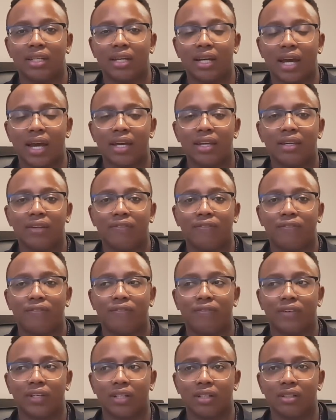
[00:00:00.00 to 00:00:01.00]
I
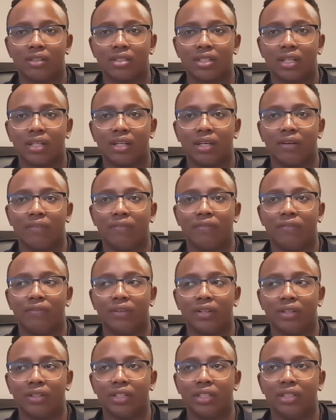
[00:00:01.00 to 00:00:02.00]
felt a
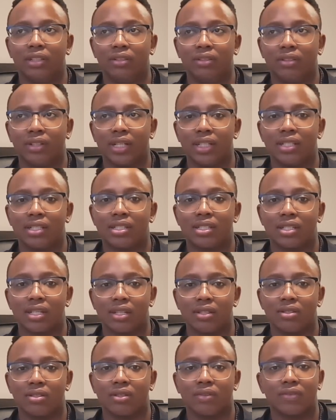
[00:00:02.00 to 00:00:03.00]
very great
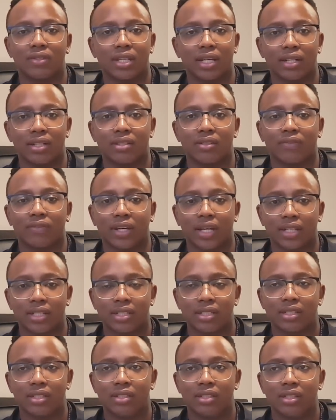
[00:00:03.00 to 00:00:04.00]
sense of
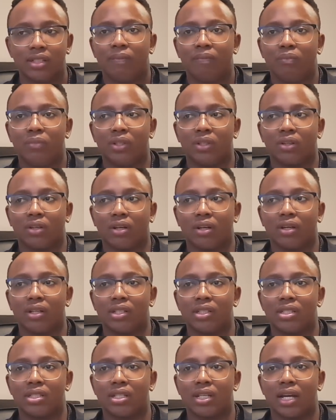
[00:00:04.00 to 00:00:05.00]
satisfaction,
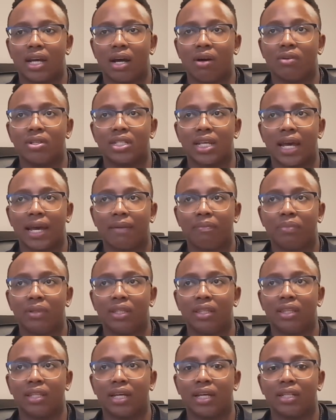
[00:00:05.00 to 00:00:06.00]
because I was happy
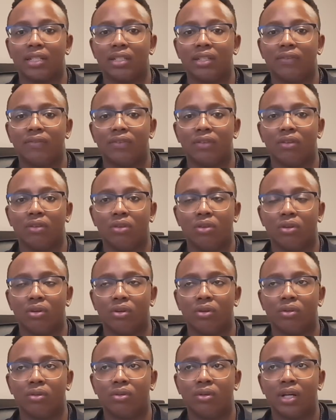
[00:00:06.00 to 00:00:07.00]
that even
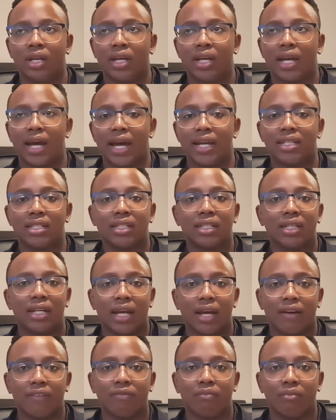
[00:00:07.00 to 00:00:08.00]
though I didn't
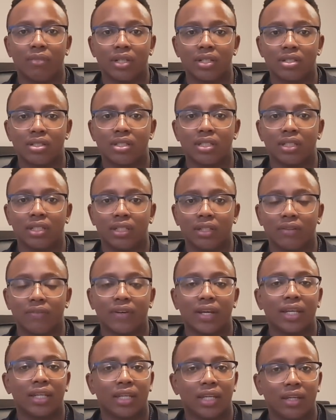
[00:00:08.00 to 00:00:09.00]
have much to give,
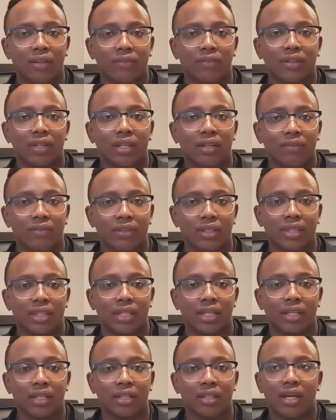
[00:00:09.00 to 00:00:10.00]
I gave her
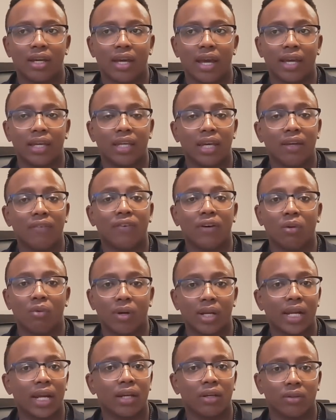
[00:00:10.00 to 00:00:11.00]
everything. I gave her
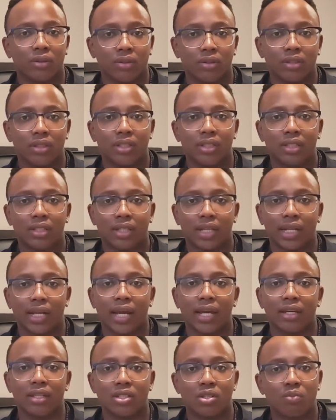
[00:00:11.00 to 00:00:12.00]
what I could, and
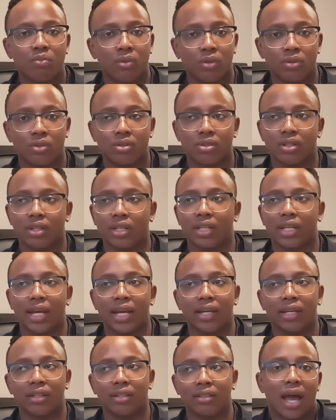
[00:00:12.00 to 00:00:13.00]
I spoke to her,
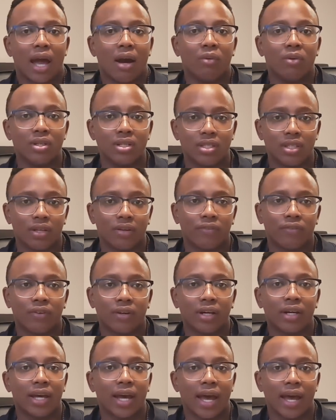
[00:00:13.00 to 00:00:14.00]
and I was there for
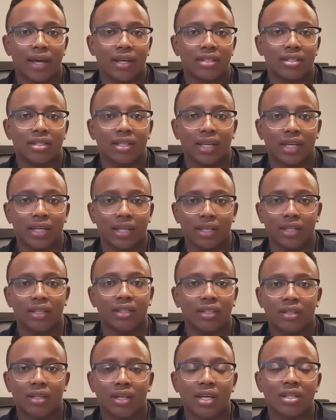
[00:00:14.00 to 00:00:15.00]
her as
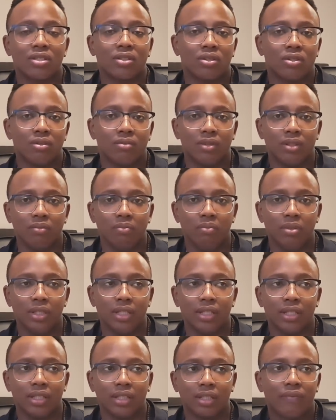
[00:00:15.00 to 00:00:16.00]
a human
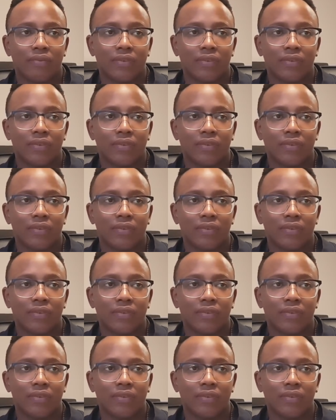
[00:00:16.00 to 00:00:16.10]
being.